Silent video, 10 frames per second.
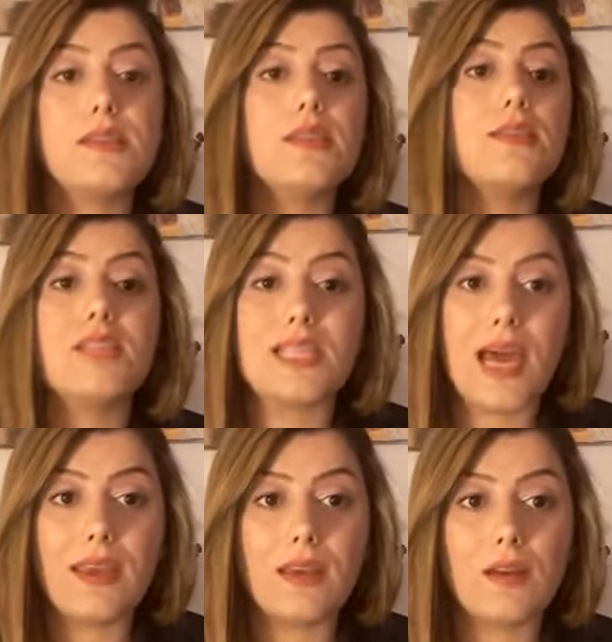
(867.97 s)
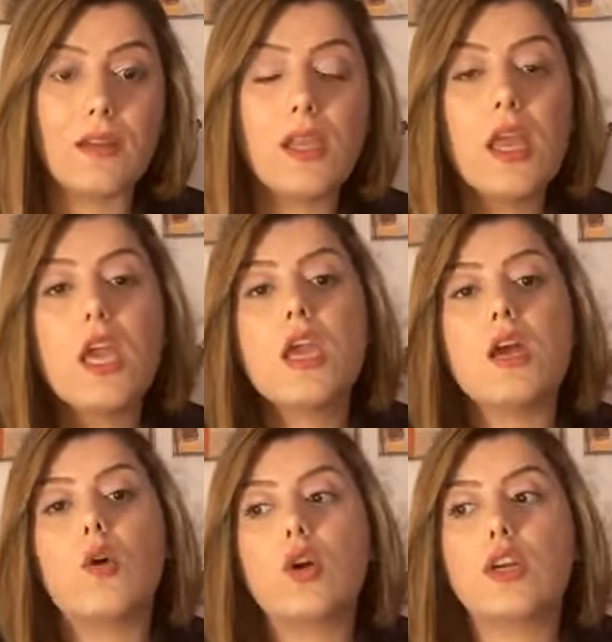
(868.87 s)
denial,
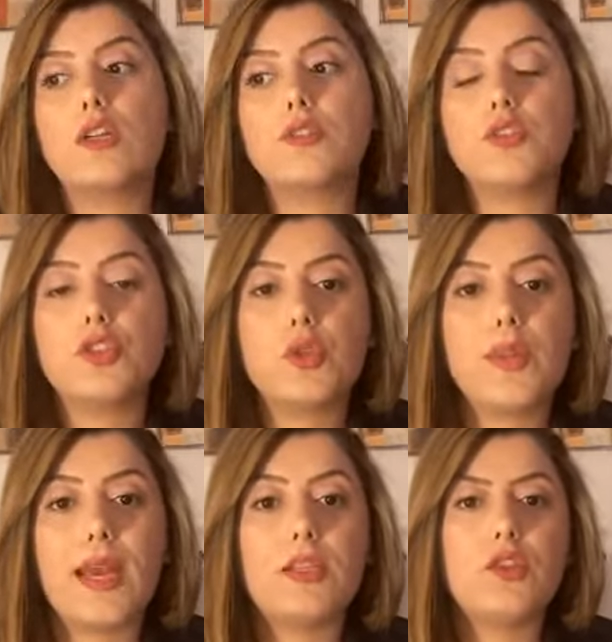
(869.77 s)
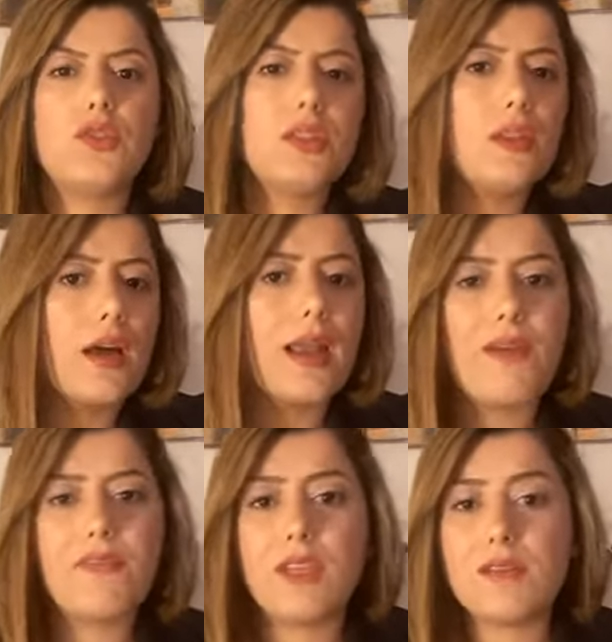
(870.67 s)
or to show that you did not
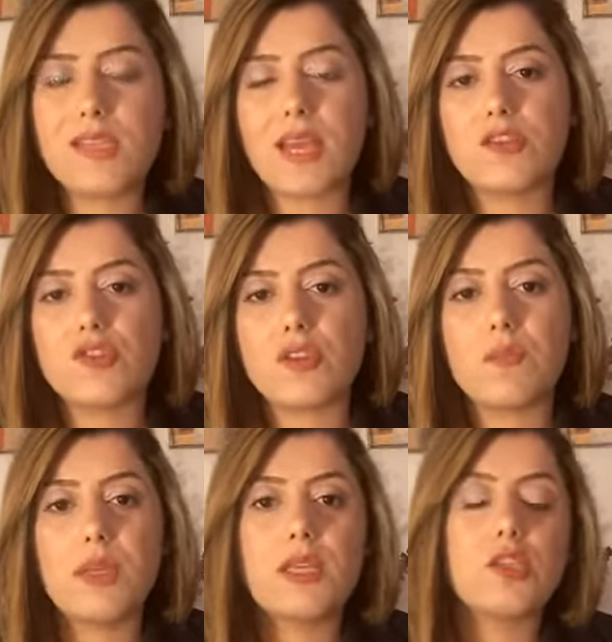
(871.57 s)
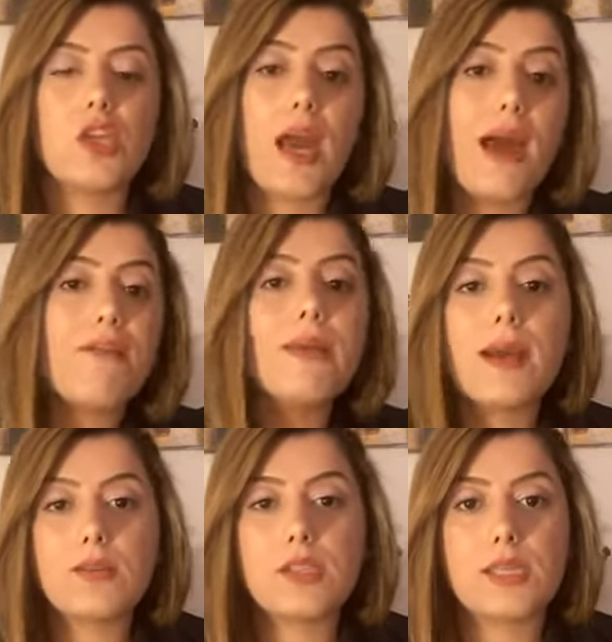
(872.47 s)
have the intention, because you have been
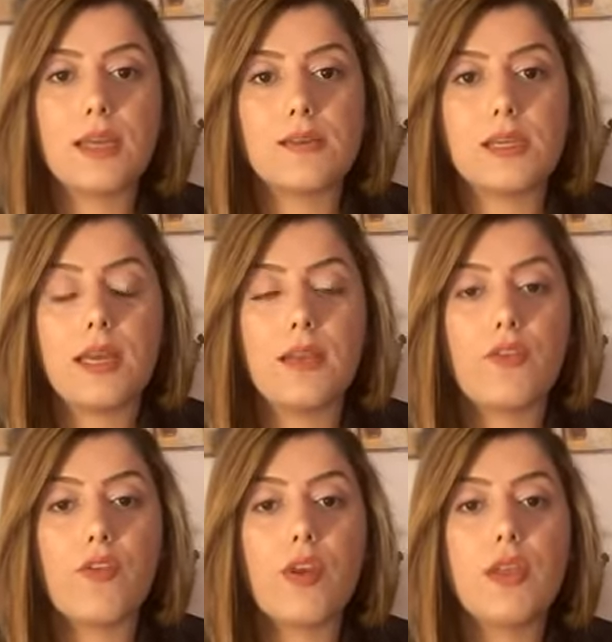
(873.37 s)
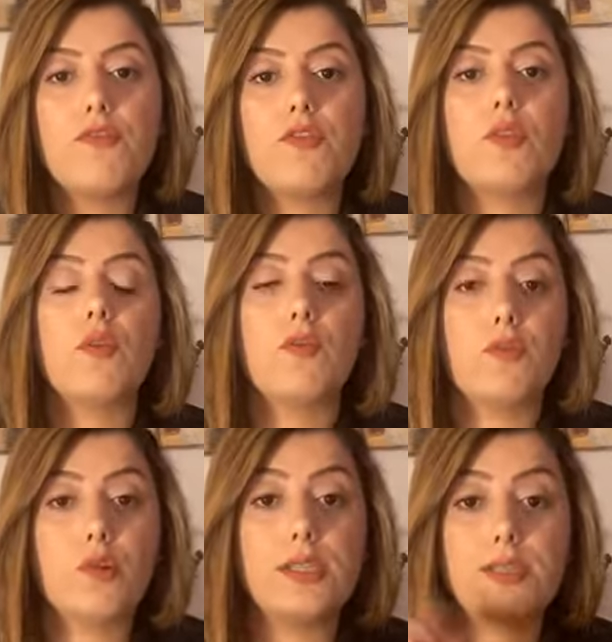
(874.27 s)
outside the country
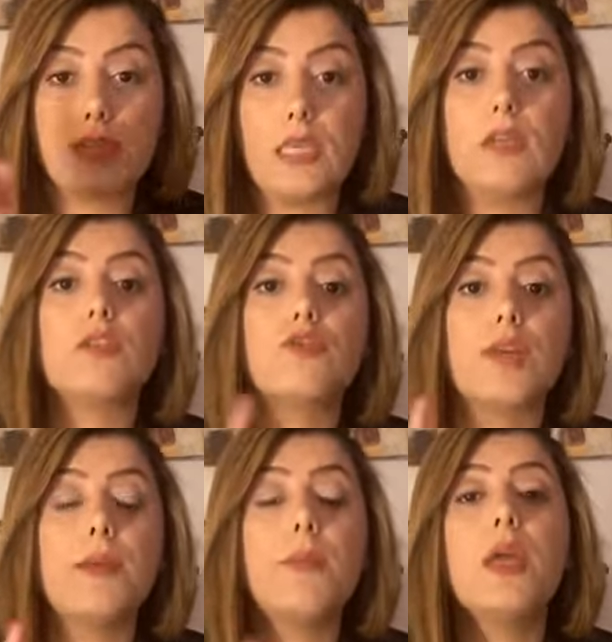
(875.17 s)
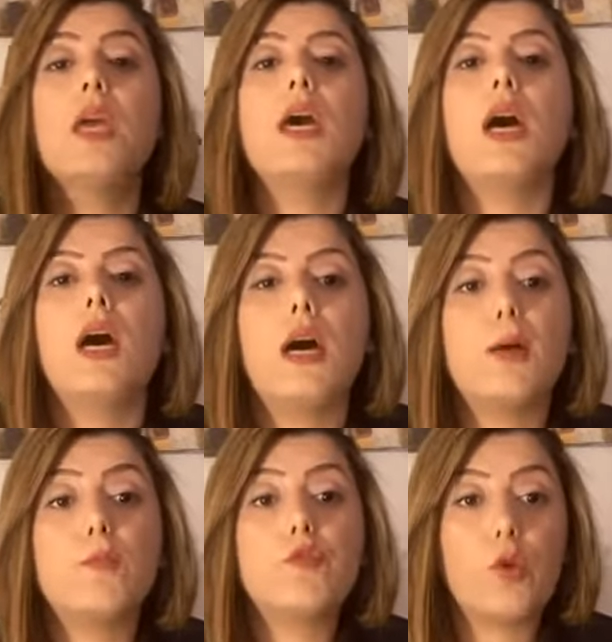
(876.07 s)
for a single trip
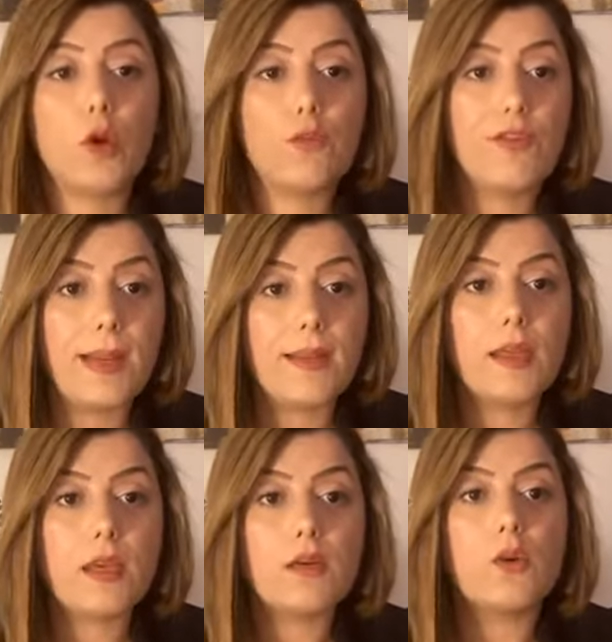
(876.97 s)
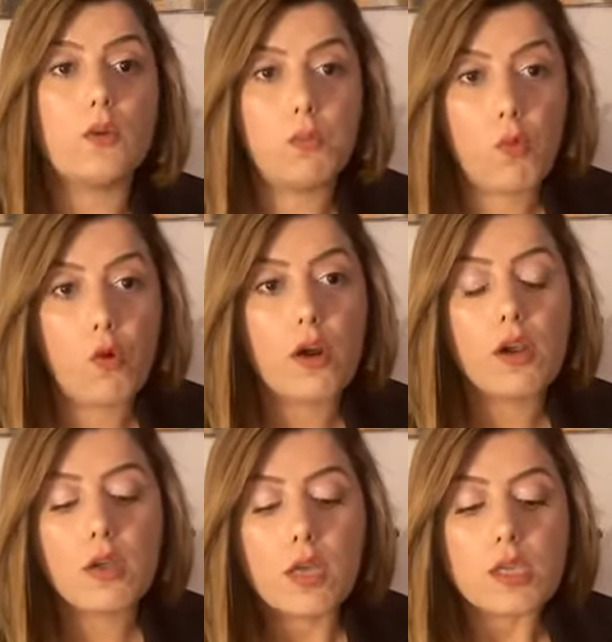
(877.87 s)
for 1 year or more.
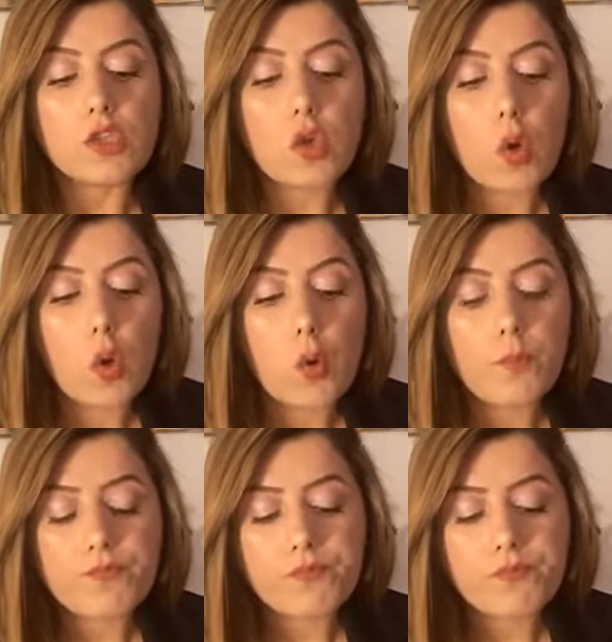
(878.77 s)
So